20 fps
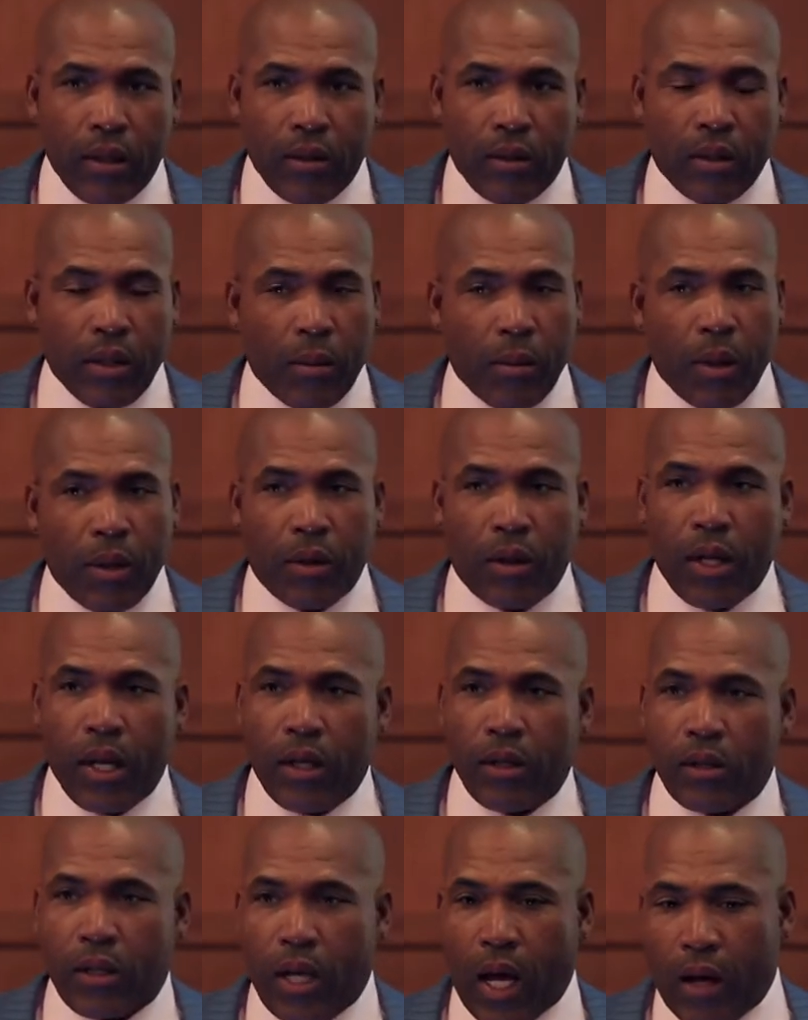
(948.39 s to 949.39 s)
Some of the
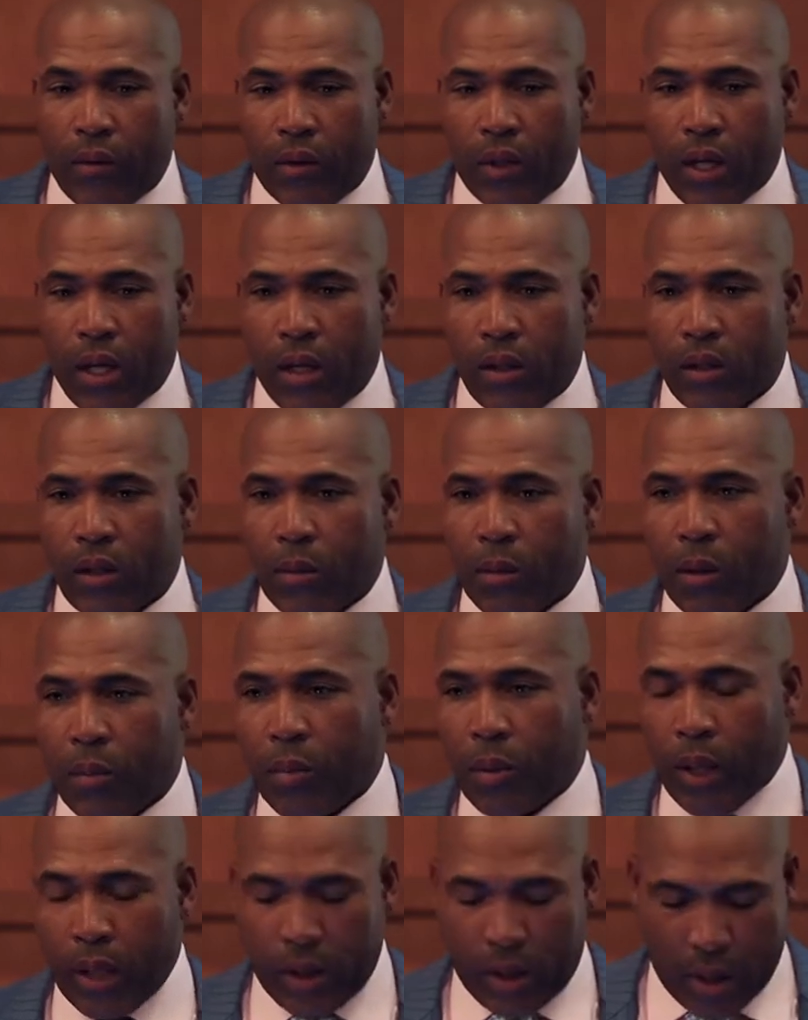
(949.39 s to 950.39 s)
things that I've done, some of
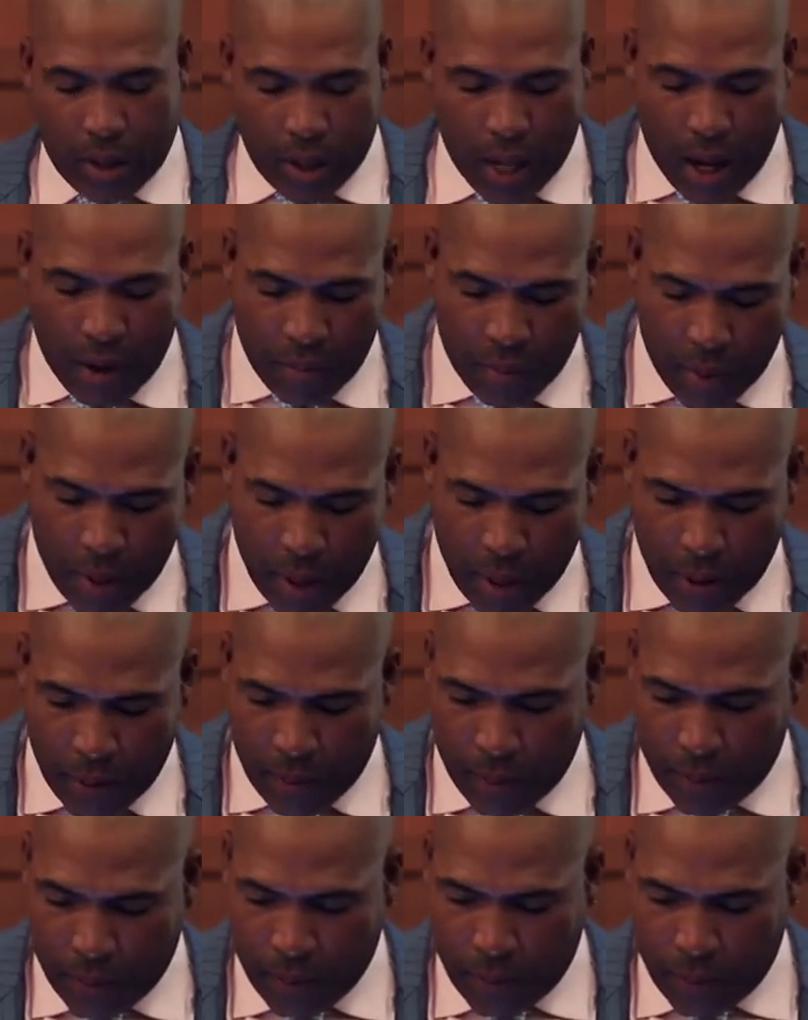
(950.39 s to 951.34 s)
the places I've been.